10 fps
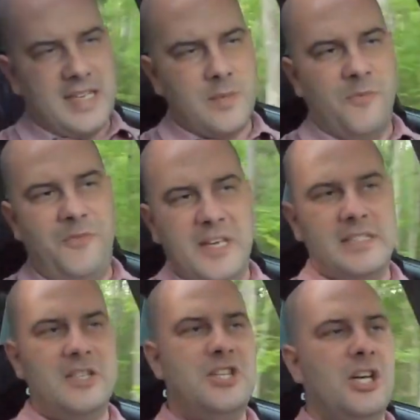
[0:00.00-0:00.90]
got some
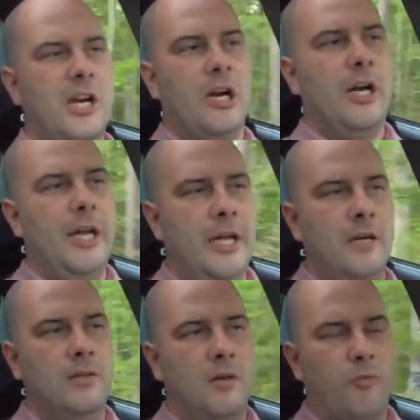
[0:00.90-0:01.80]
Figs
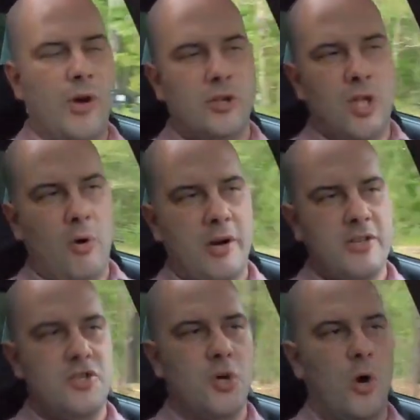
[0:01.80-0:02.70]
engineering, rear lower
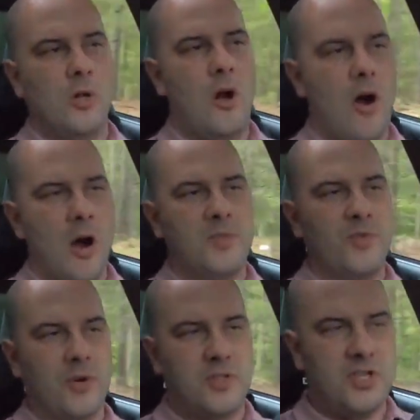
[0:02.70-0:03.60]
control arms,
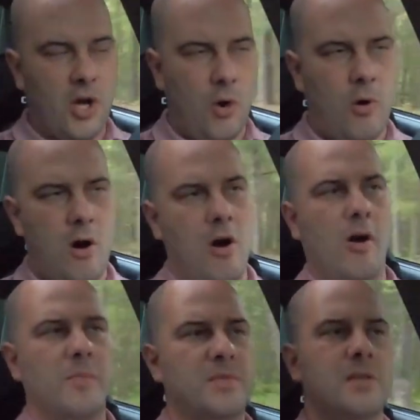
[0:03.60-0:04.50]
rear toe
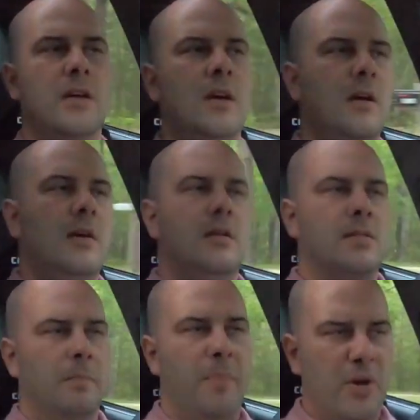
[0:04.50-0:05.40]
arms,
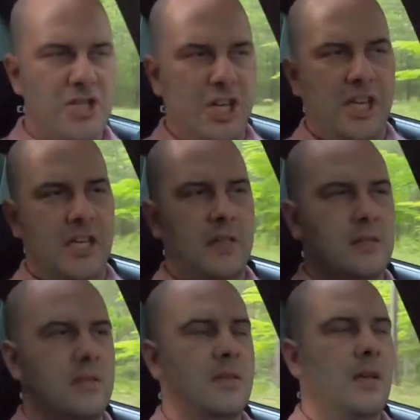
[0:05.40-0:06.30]
some bushings.